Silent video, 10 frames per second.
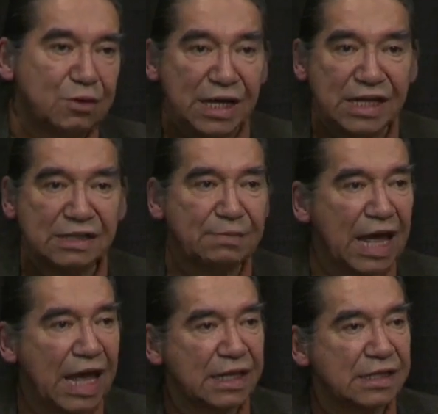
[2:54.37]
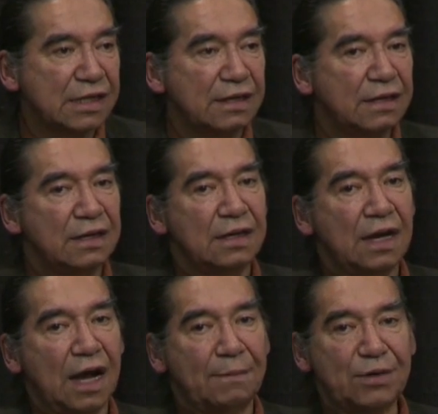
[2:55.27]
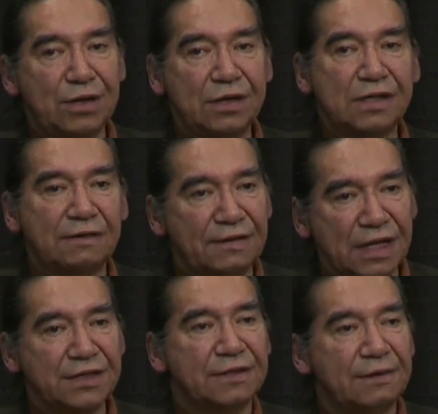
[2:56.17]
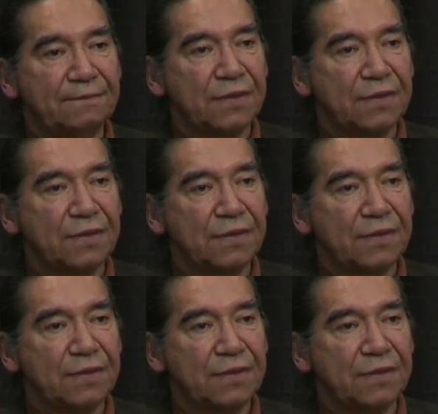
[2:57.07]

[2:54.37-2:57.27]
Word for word: trees, plants, uh, birds, fish,